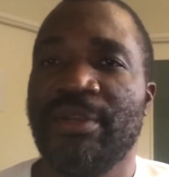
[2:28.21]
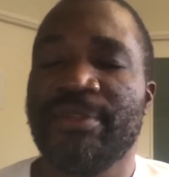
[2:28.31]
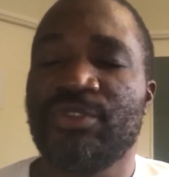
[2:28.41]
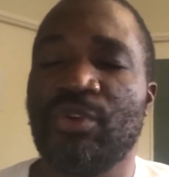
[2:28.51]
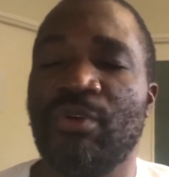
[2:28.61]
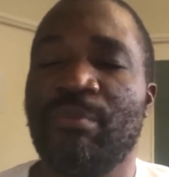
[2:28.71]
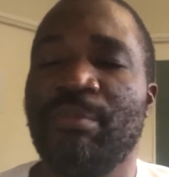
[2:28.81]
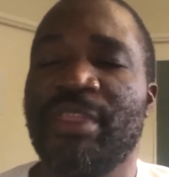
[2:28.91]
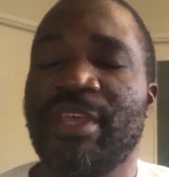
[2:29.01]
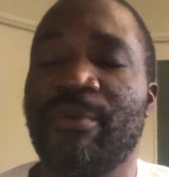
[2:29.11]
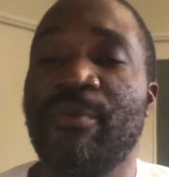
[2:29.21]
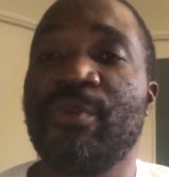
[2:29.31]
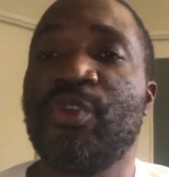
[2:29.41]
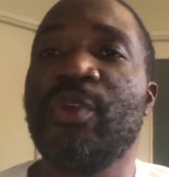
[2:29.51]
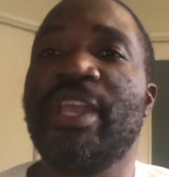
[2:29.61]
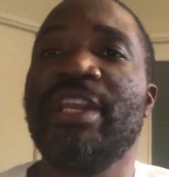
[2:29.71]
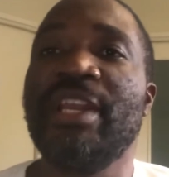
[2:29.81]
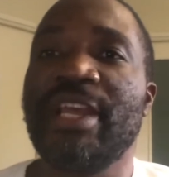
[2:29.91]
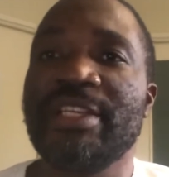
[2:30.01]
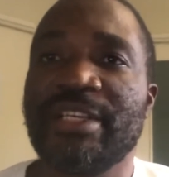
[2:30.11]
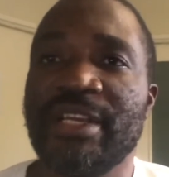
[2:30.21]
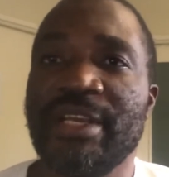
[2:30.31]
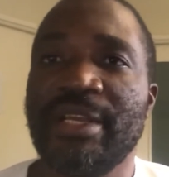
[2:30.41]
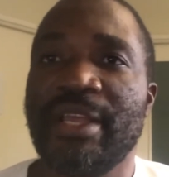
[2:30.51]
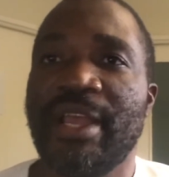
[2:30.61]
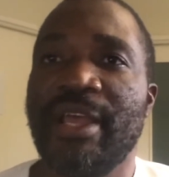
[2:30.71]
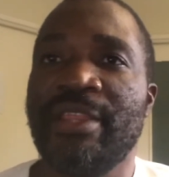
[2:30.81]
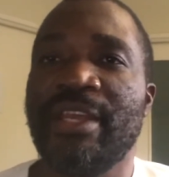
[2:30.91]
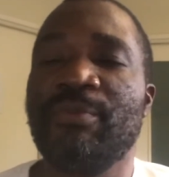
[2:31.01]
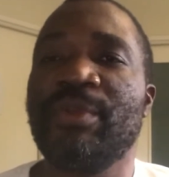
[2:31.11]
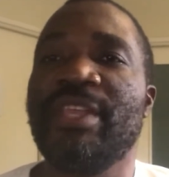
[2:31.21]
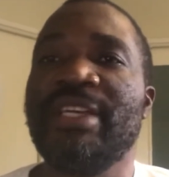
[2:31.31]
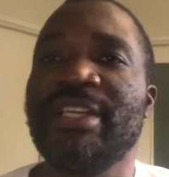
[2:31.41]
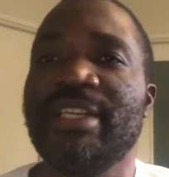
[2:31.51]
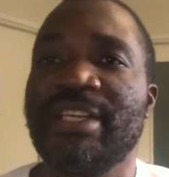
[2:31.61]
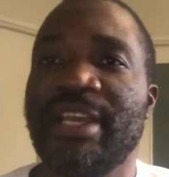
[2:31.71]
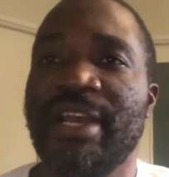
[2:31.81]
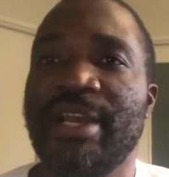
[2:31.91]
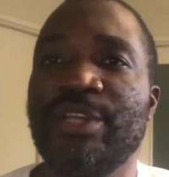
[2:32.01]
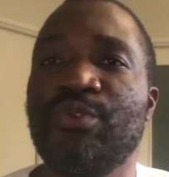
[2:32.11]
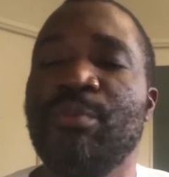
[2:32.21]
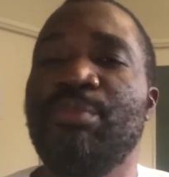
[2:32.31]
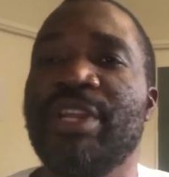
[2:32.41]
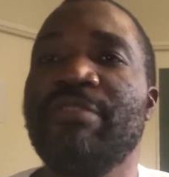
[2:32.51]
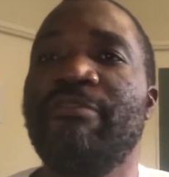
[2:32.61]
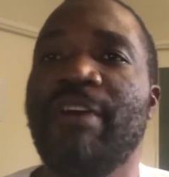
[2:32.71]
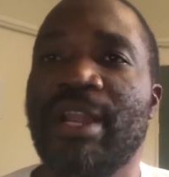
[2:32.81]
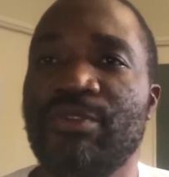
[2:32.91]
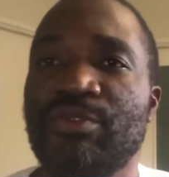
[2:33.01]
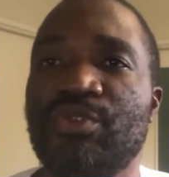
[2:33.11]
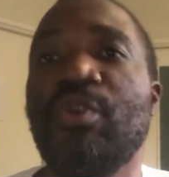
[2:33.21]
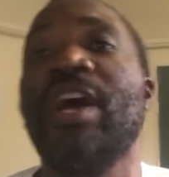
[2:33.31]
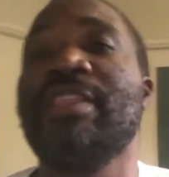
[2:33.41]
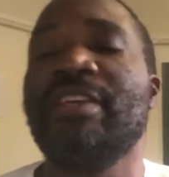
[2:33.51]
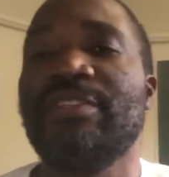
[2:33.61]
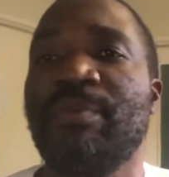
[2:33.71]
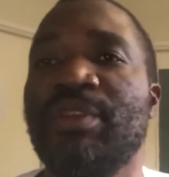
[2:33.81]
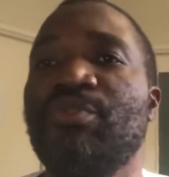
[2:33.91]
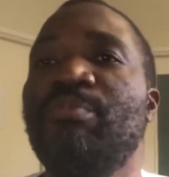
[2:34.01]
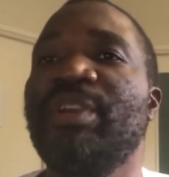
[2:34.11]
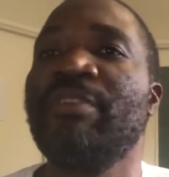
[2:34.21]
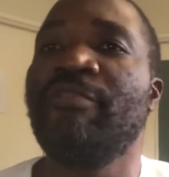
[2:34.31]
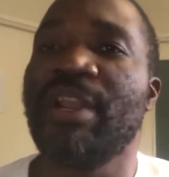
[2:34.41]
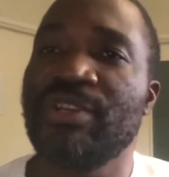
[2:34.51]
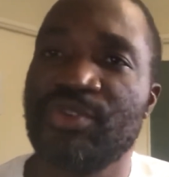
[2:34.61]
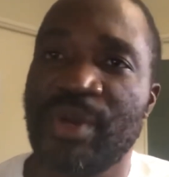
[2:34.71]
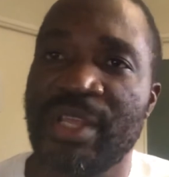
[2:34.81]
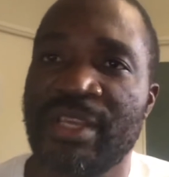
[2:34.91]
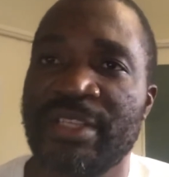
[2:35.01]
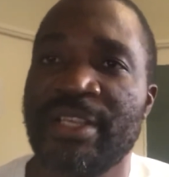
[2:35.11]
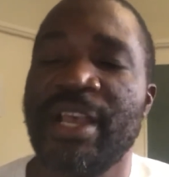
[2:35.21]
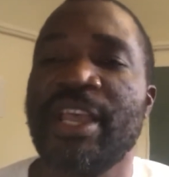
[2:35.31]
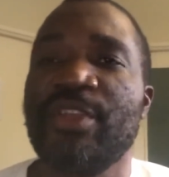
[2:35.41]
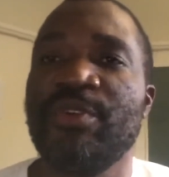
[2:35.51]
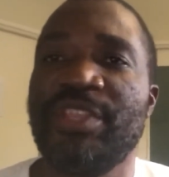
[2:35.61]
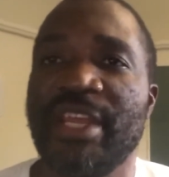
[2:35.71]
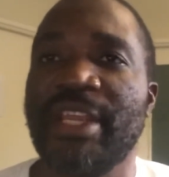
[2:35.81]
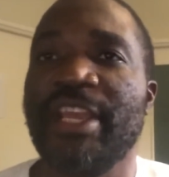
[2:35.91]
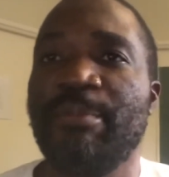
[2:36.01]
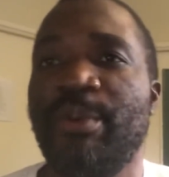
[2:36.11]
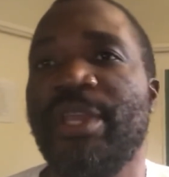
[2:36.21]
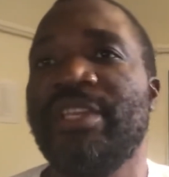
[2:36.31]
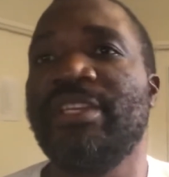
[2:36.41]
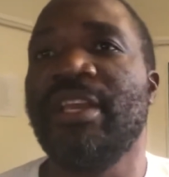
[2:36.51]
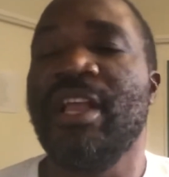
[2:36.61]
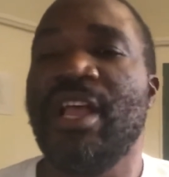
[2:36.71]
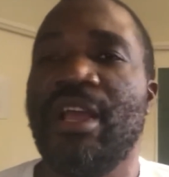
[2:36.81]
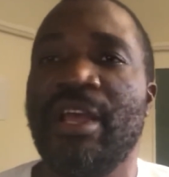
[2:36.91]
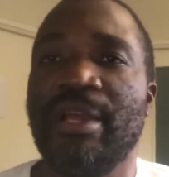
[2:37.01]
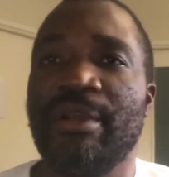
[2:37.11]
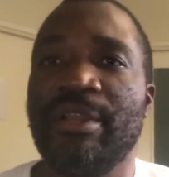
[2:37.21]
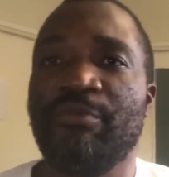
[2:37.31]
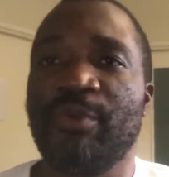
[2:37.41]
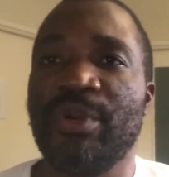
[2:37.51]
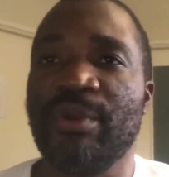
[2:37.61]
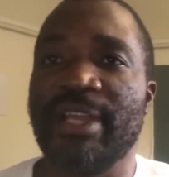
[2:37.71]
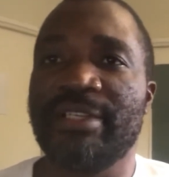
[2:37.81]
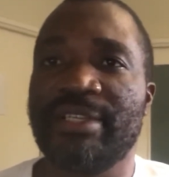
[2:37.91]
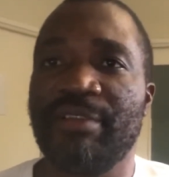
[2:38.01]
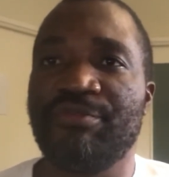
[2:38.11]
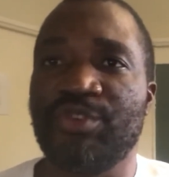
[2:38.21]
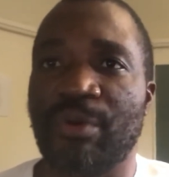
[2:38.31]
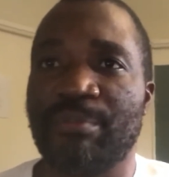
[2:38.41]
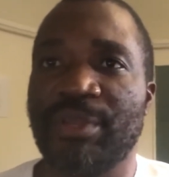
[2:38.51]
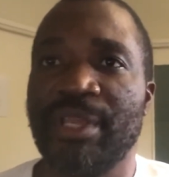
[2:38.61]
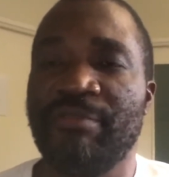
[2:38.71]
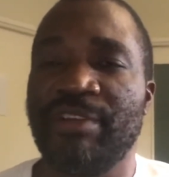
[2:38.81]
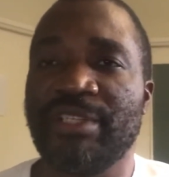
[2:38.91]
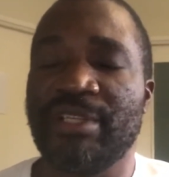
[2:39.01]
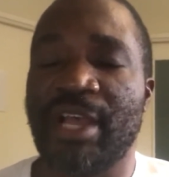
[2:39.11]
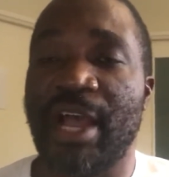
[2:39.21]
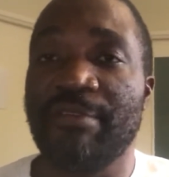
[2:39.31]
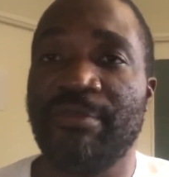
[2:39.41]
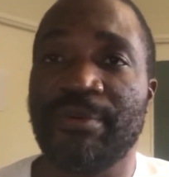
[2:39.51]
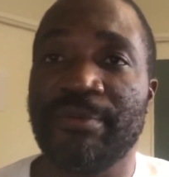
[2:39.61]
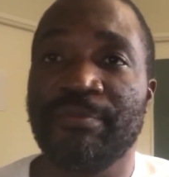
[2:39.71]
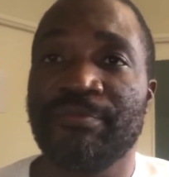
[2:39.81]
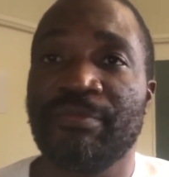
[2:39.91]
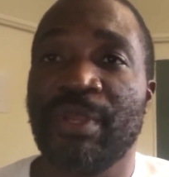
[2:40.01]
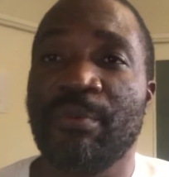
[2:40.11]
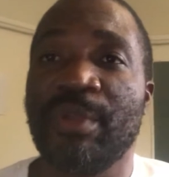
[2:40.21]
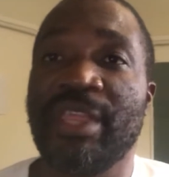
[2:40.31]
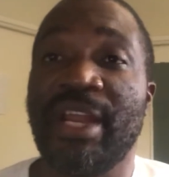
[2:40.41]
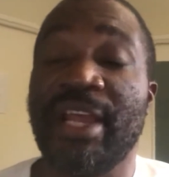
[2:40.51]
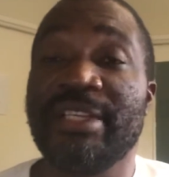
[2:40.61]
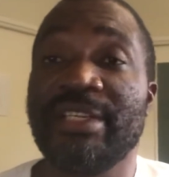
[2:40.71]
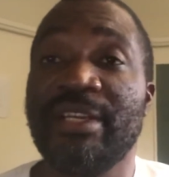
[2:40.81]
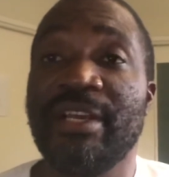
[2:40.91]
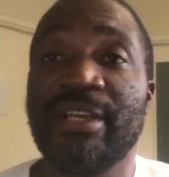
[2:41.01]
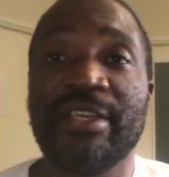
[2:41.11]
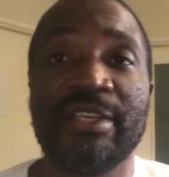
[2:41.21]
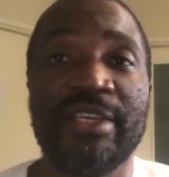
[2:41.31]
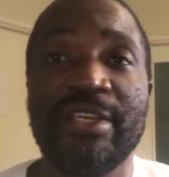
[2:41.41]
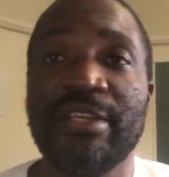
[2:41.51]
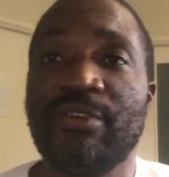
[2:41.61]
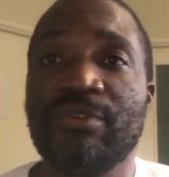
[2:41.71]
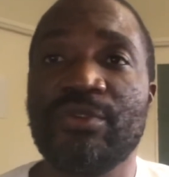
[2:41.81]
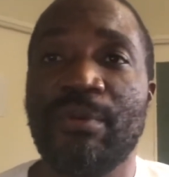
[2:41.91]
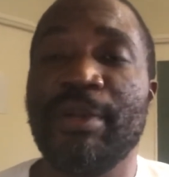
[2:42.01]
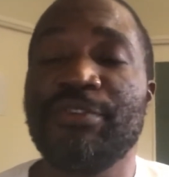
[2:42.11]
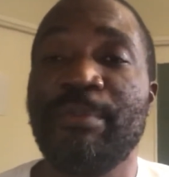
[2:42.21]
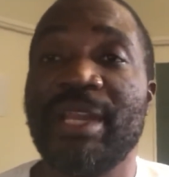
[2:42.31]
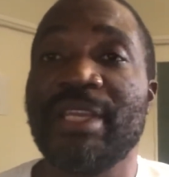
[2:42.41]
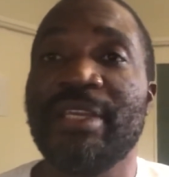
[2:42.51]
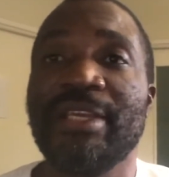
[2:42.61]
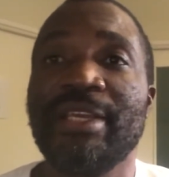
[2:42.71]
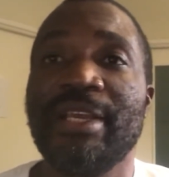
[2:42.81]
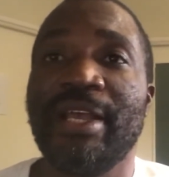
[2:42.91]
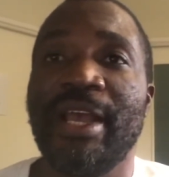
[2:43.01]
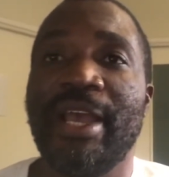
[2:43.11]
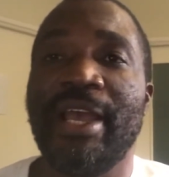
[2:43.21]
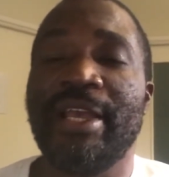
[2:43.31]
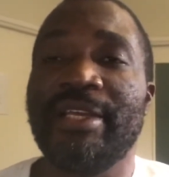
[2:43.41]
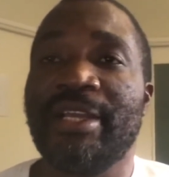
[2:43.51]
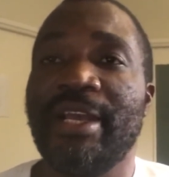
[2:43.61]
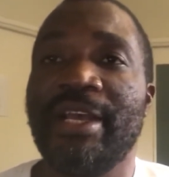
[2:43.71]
So the, you get an idea, and then with that idea, it will bring value to others. When you bring value to others, you then get paid. Uh, if we look at Steve Jobs, he invented the iPhone. With that idea, he got so much money, and uh,